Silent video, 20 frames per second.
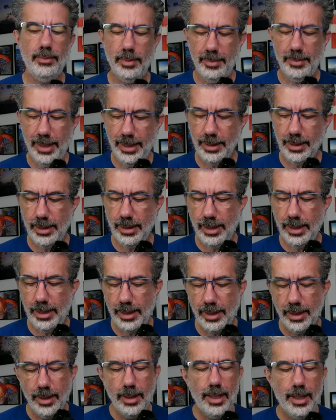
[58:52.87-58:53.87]
Rebecca and
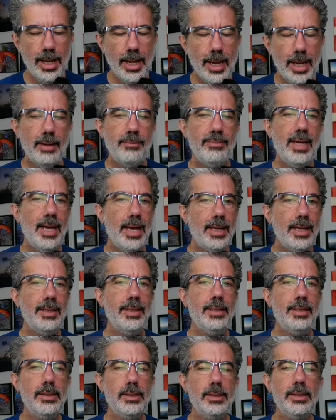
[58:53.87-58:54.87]
I have had
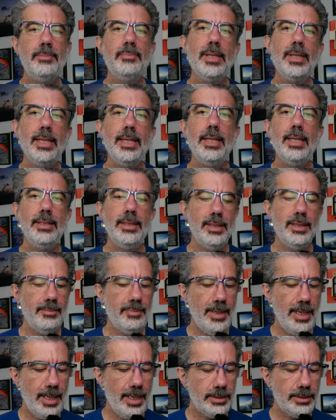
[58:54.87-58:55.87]
Italy planned in the
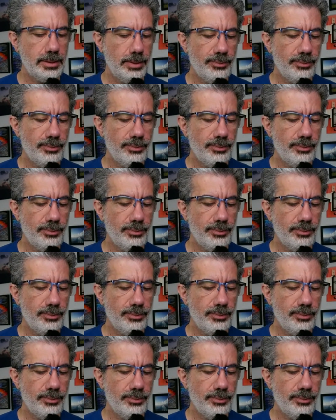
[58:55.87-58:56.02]
past,